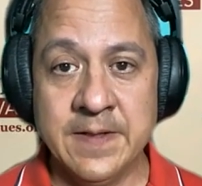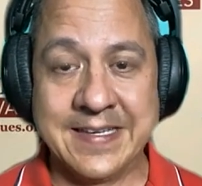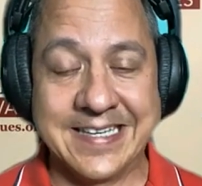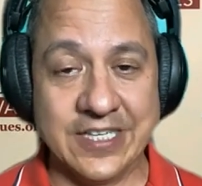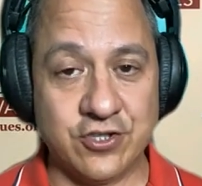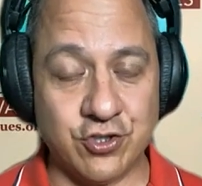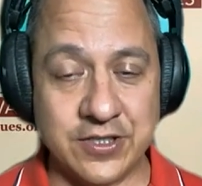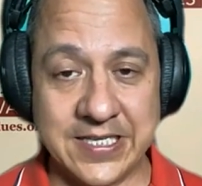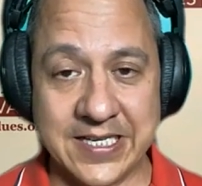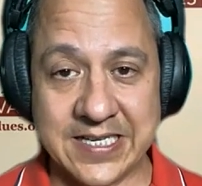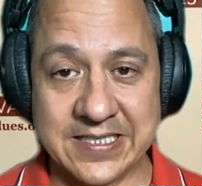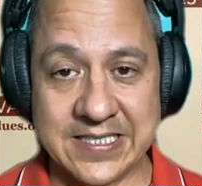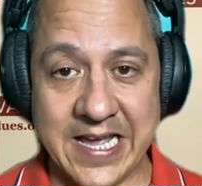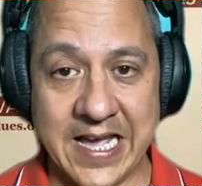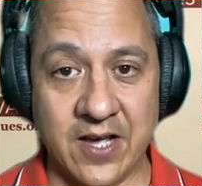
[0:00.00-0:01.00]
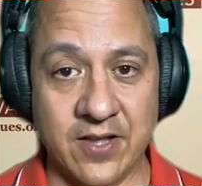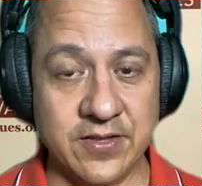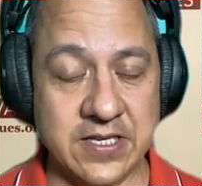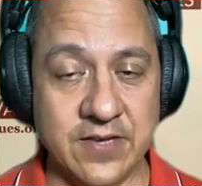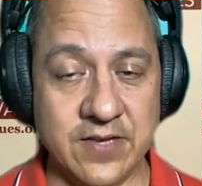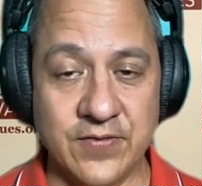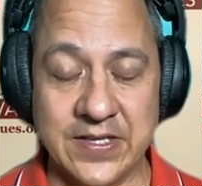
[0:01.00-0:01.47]
Get your tickets now.
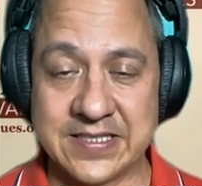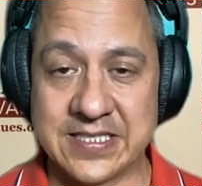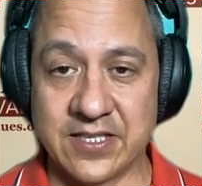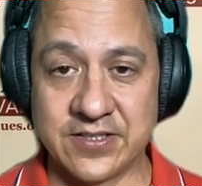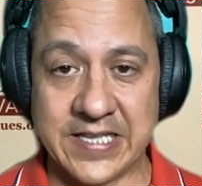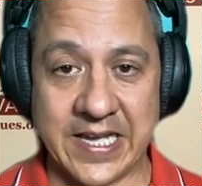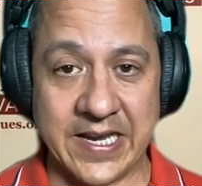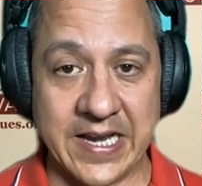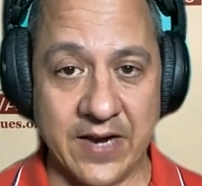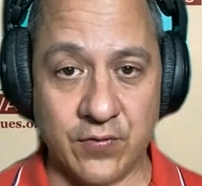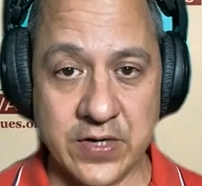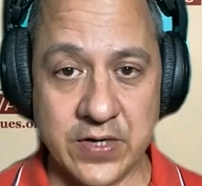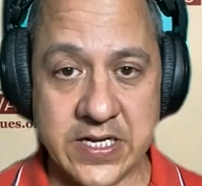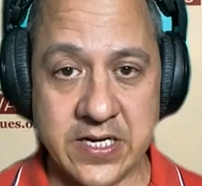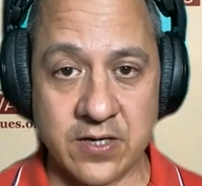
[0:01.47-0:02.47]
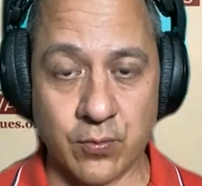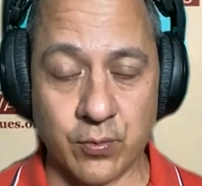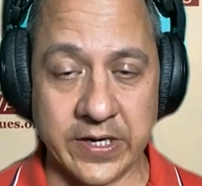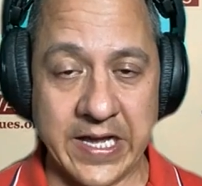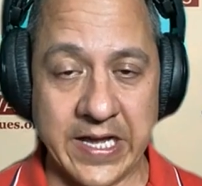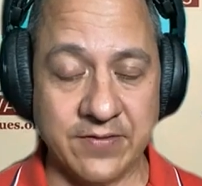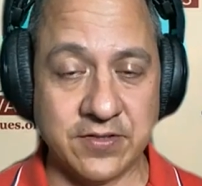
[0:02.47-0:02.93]
The event sells out every year. We're going
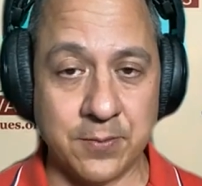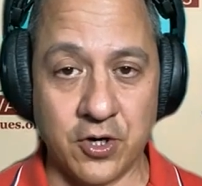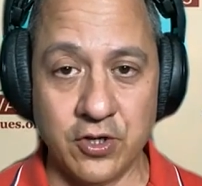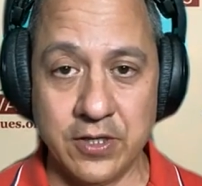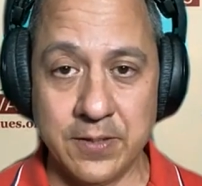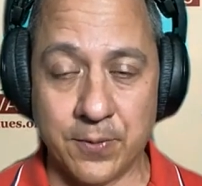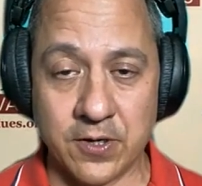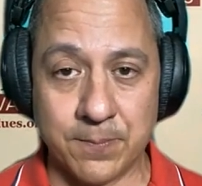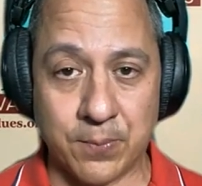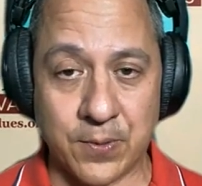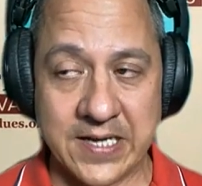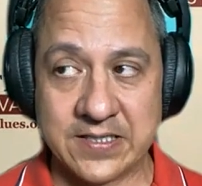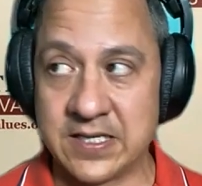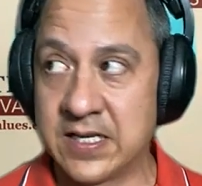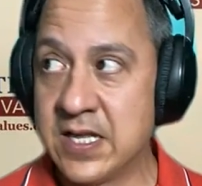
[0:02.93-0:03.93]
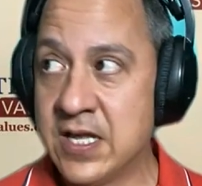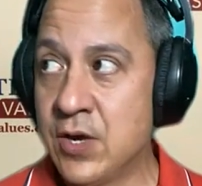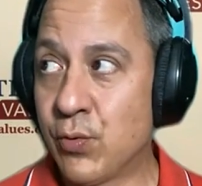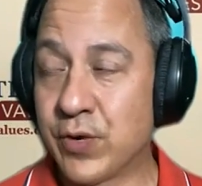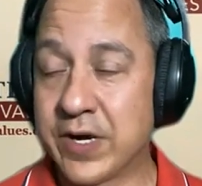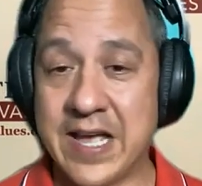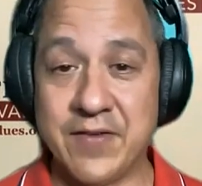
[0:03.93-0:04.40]
to have some early bird pricing.
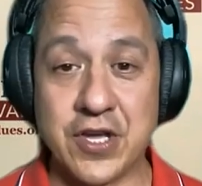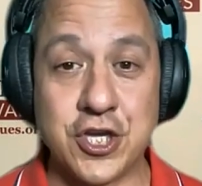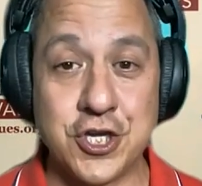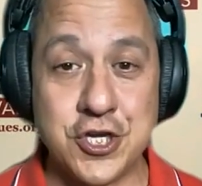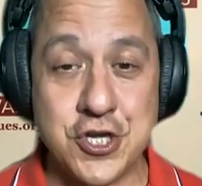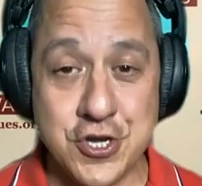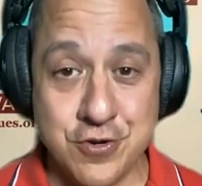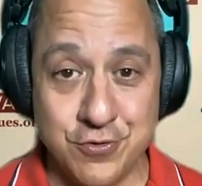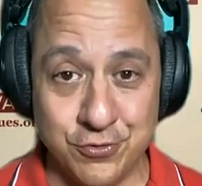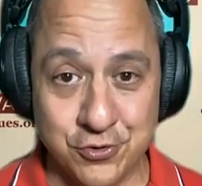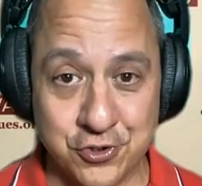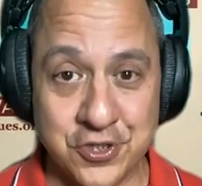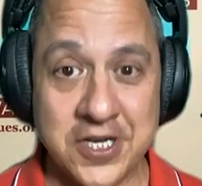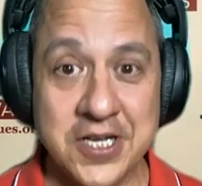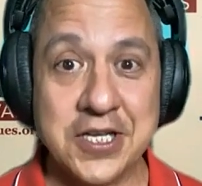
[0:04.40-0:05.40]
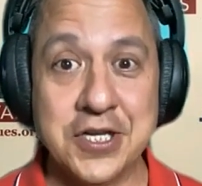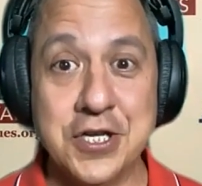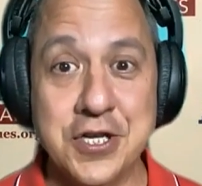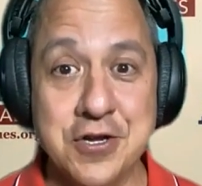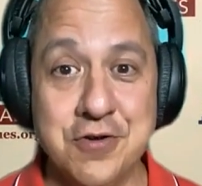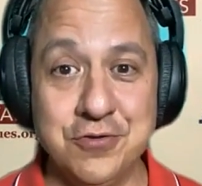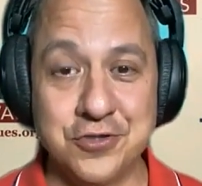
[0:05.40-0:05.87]
We're going to have a huge
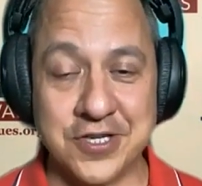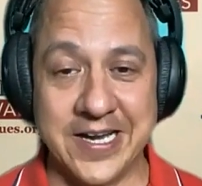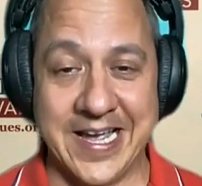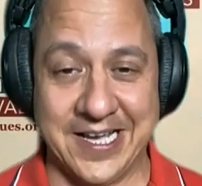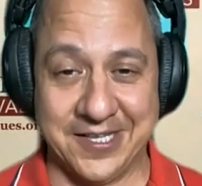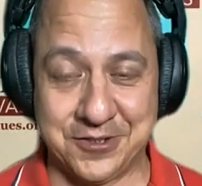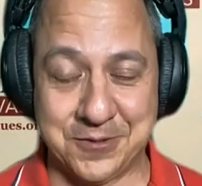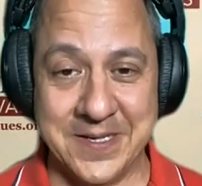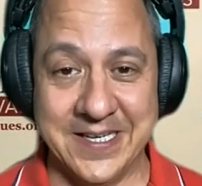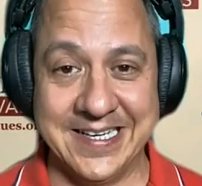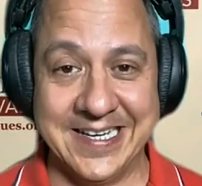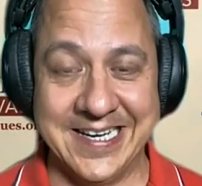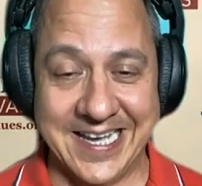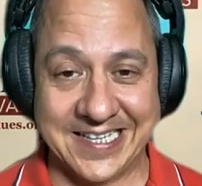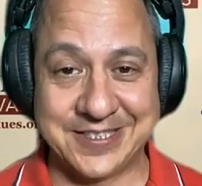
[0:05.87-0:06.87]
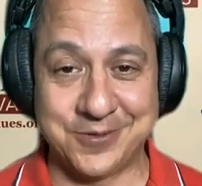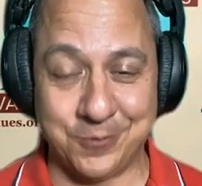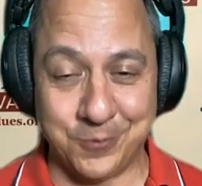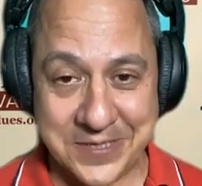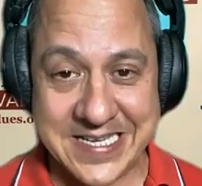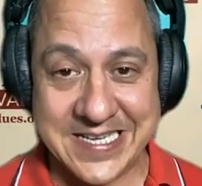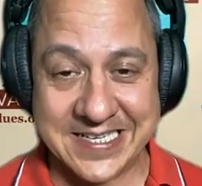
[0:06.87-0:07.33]
announcement next
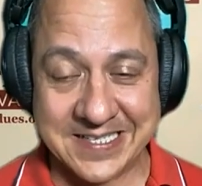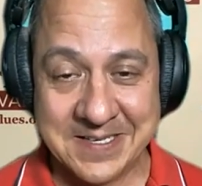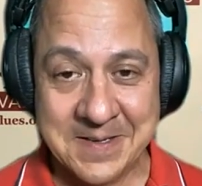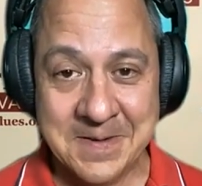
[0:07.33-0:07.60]
week.